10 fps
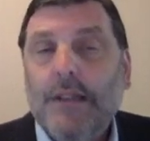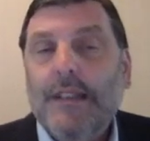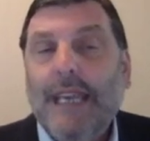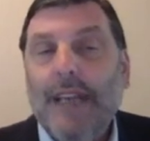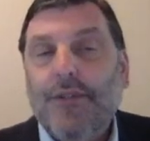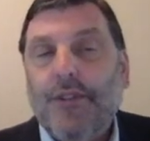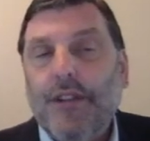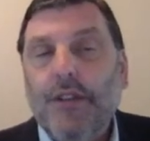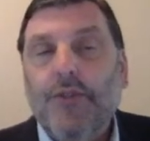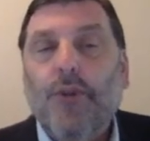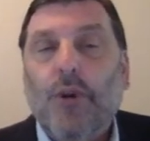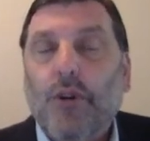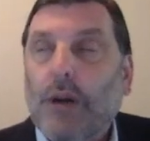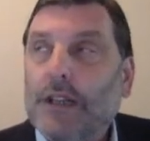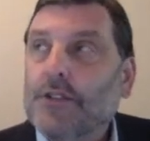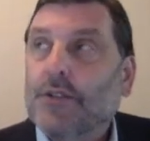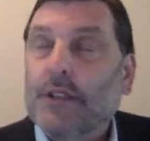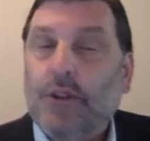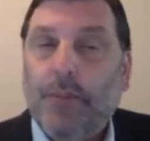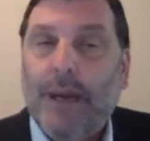The answers to these four questions are
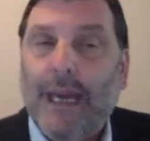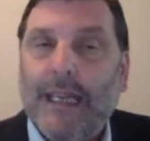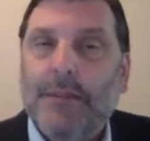in your packet,